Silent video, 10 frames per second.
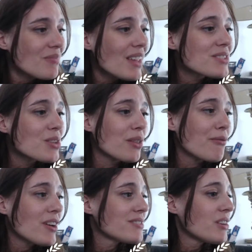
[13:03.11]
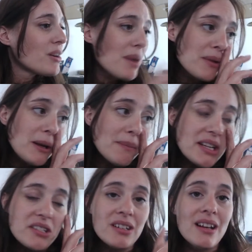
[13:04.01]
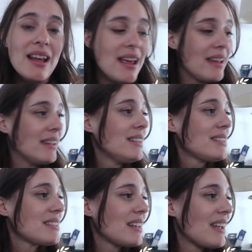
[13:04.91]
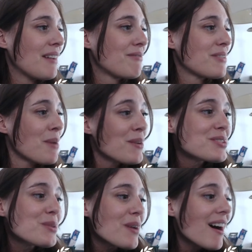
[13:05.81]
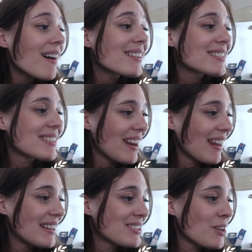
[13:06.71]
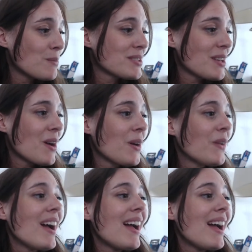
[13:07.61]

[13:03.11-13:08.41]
So the first film I'm going to mention is, if the poster works, let's hope so.